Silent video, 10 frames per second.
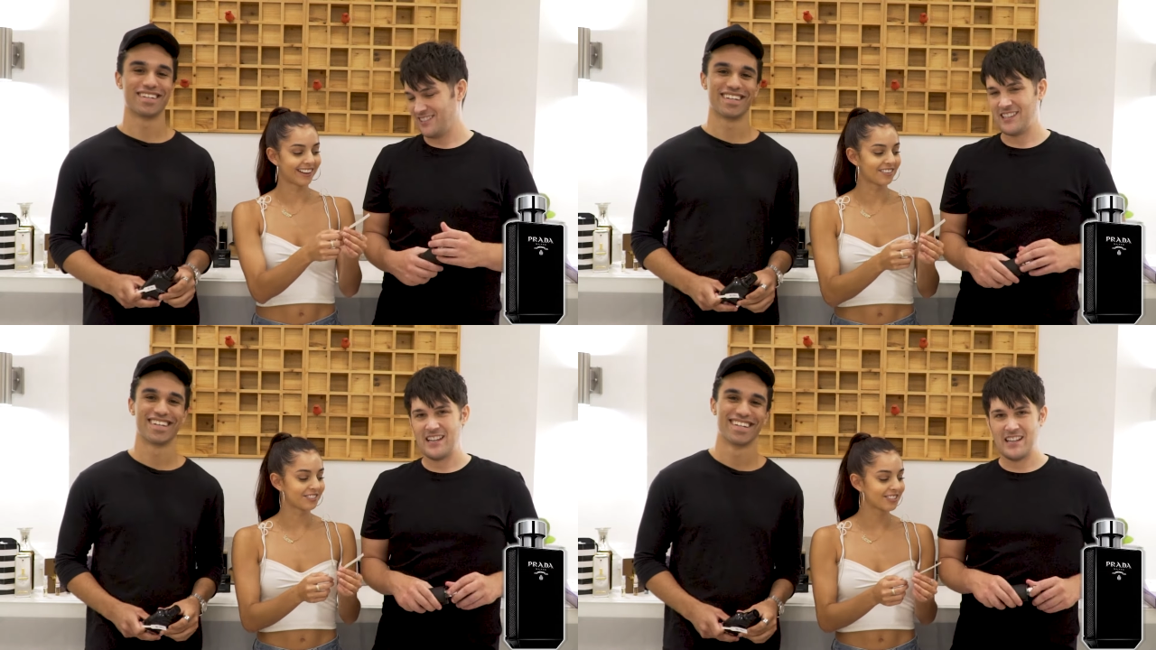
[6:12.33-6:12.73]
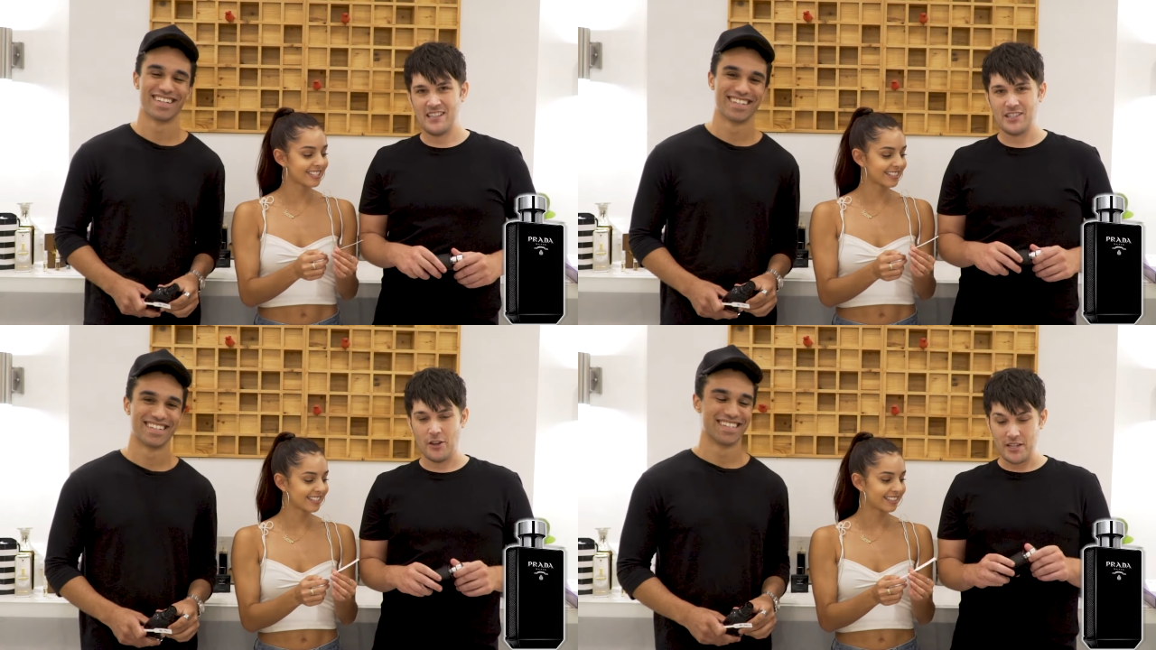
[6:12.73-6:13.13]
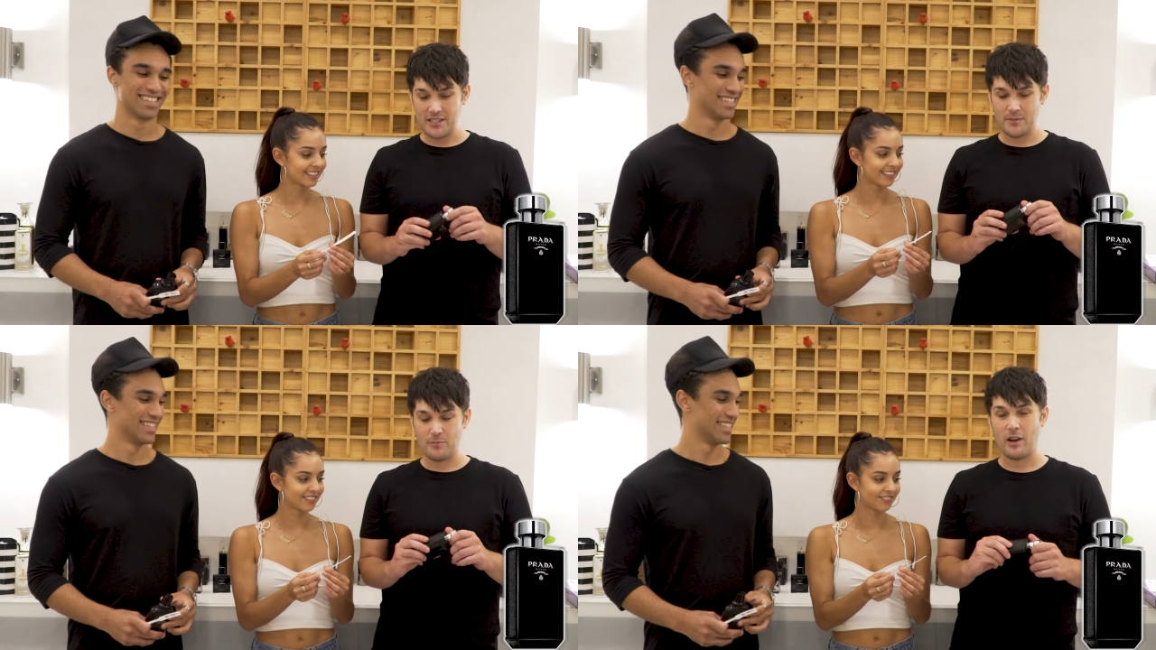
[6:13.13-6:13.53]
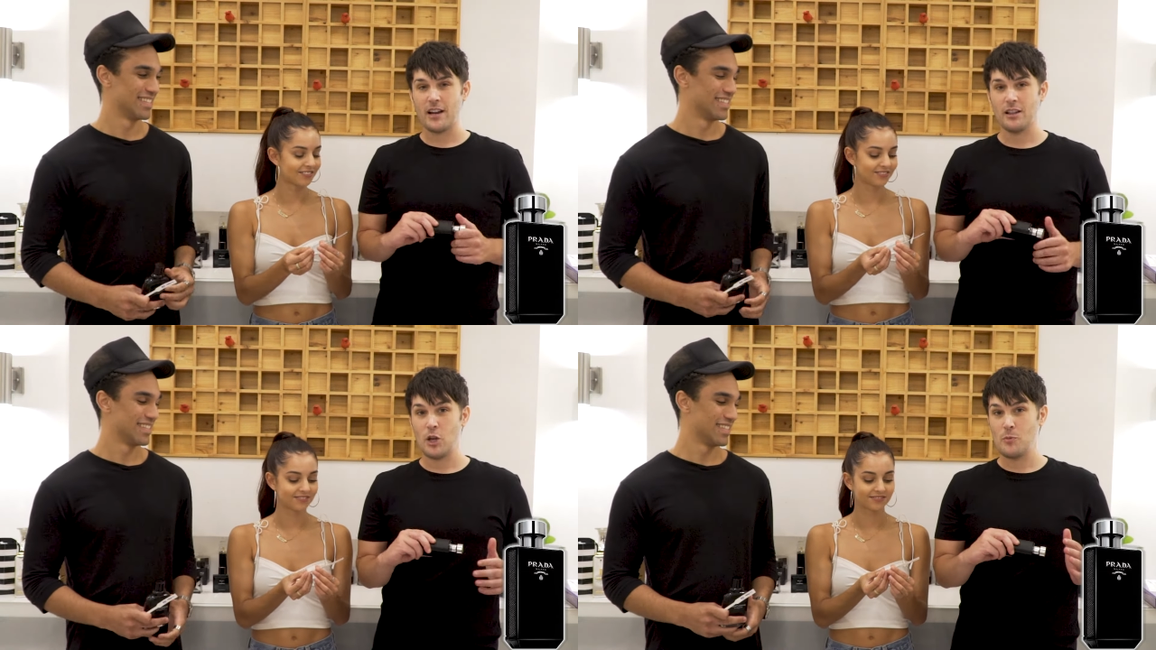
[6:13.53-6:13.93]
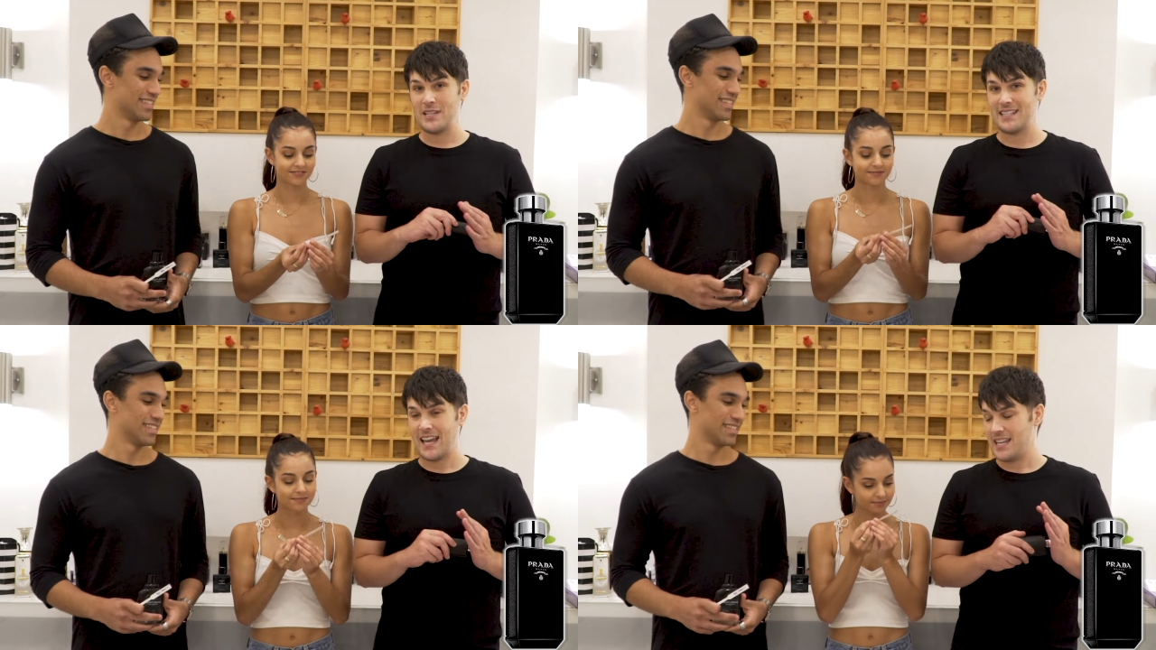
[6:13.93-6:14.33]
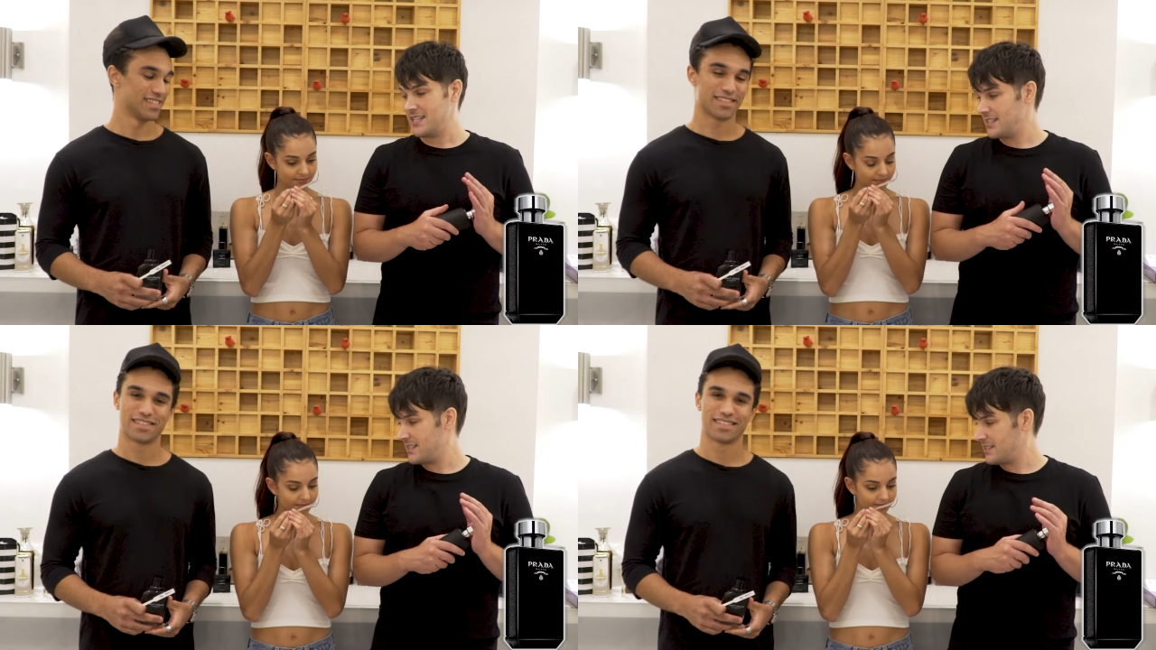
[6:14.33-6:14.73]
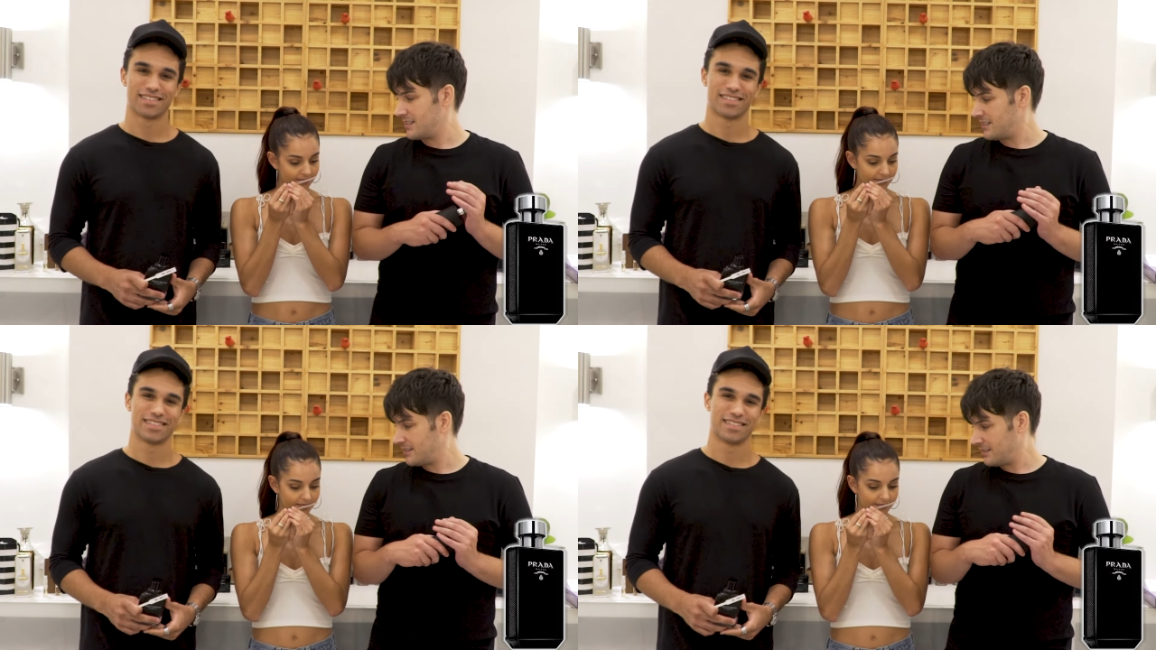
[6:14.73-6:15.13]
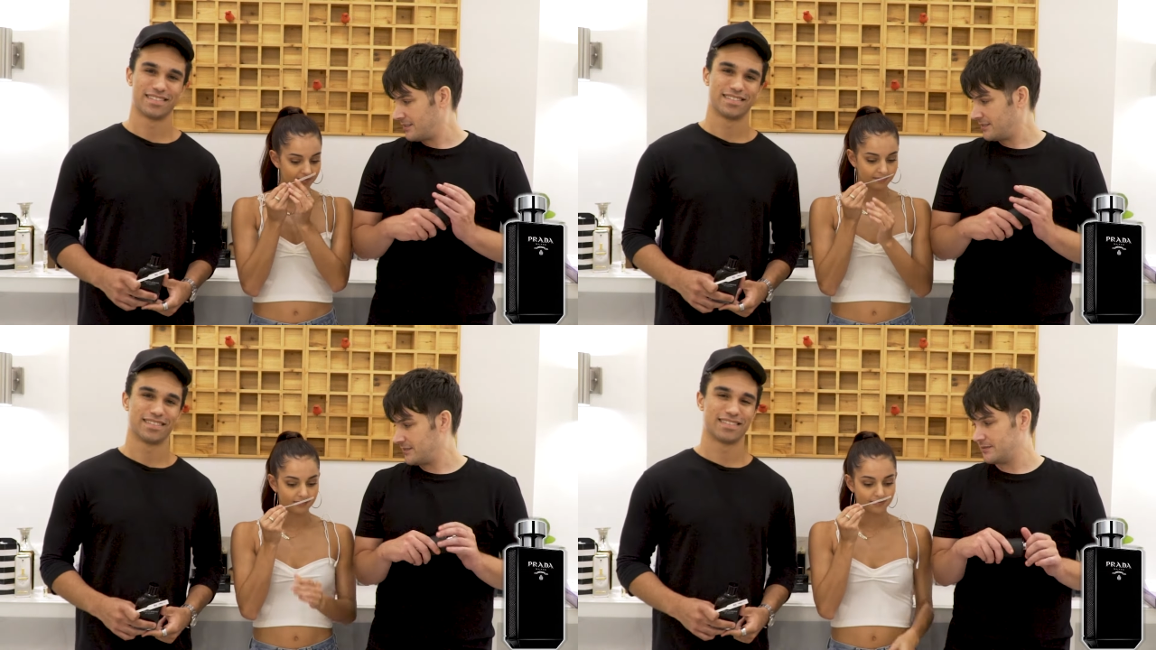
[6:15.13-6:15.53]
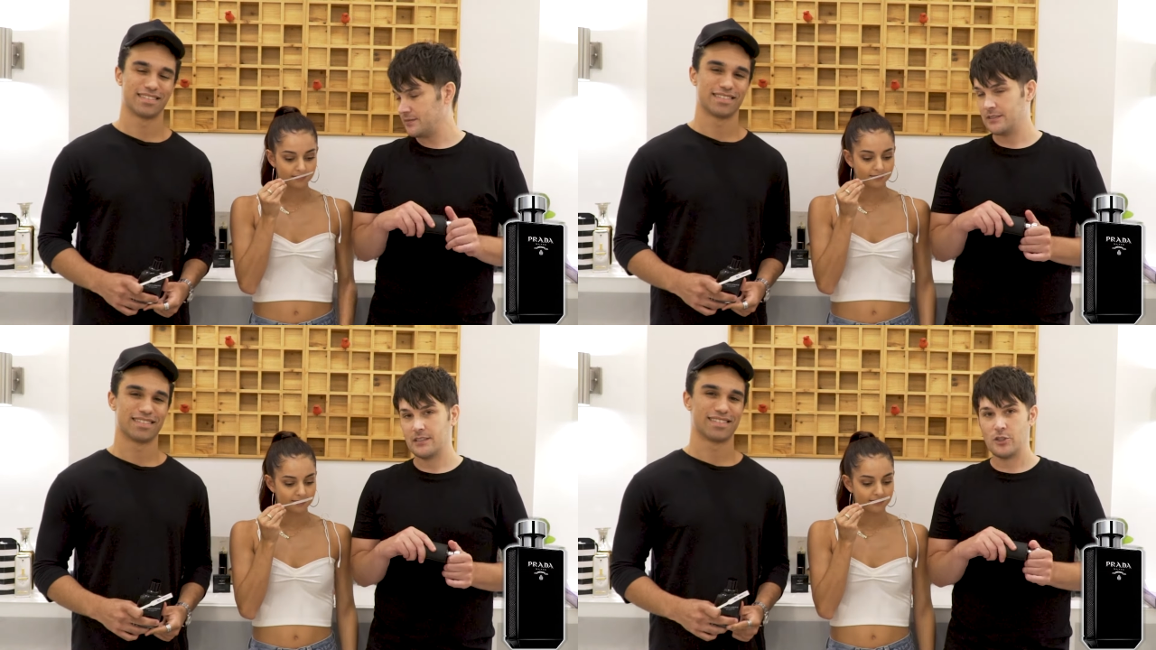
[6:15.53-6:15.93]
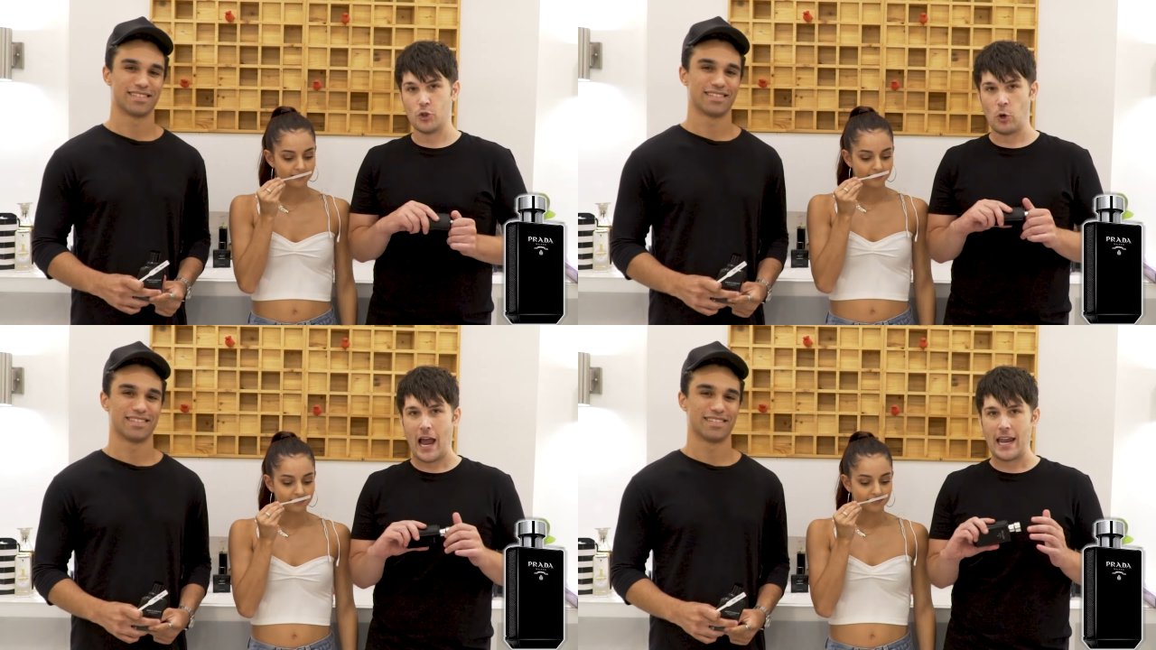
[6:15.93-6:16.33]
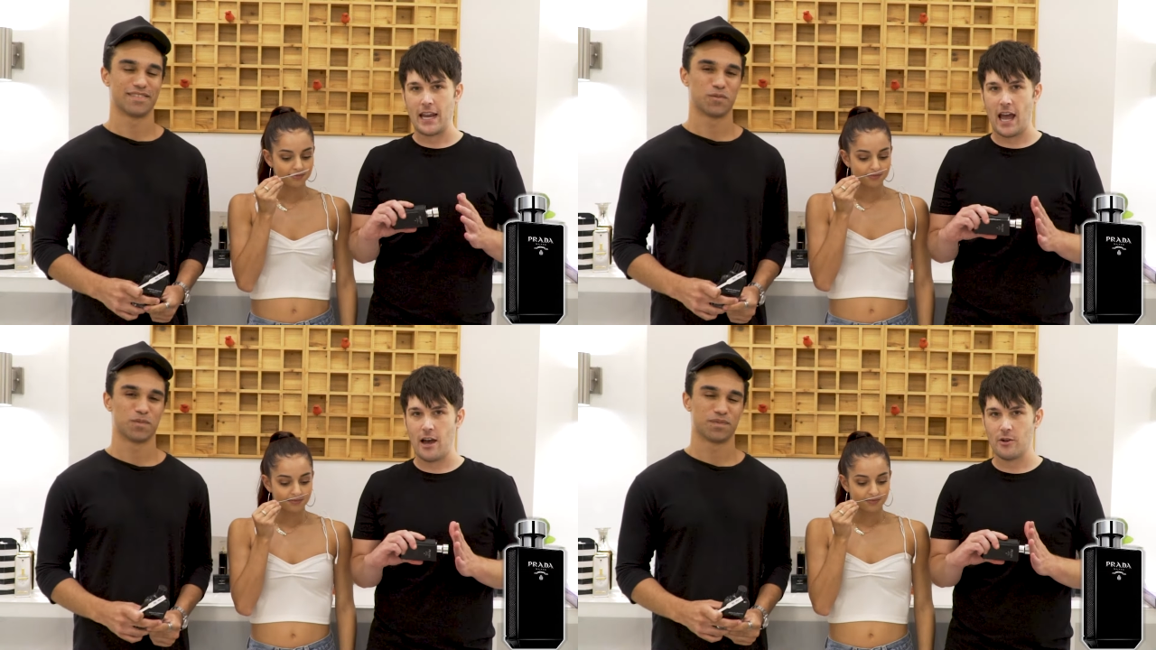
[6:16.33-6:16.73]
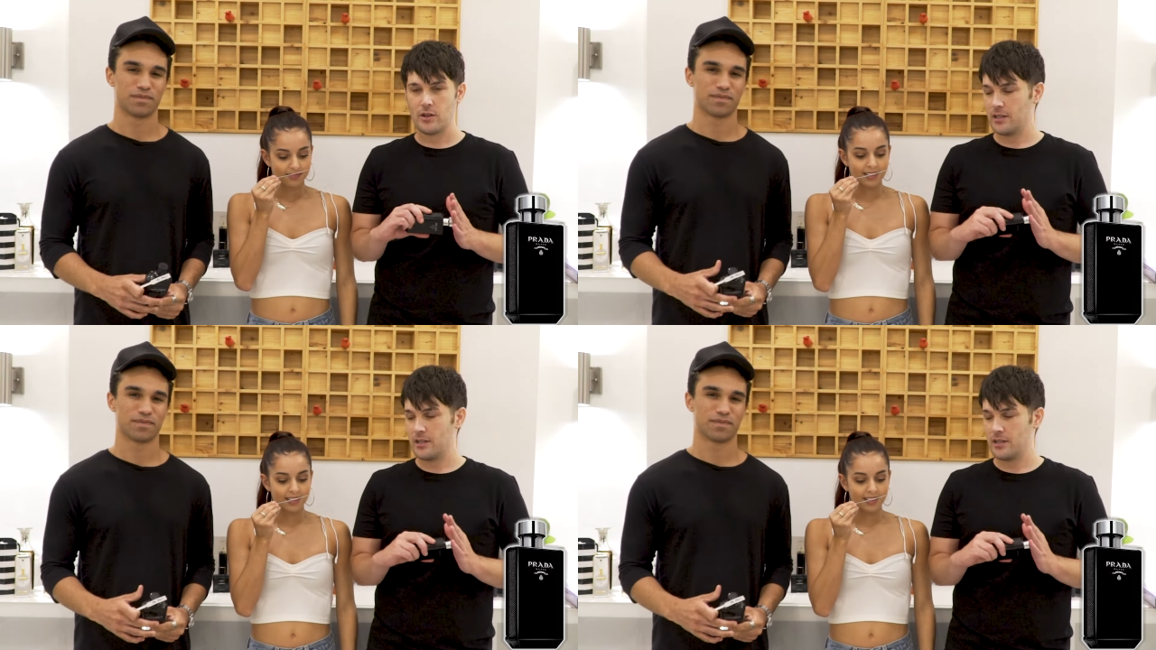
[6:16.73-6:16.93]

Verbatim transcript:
Speaker 1: Okay, which one is that? So this is Prada L'Homme Intense. Dry down.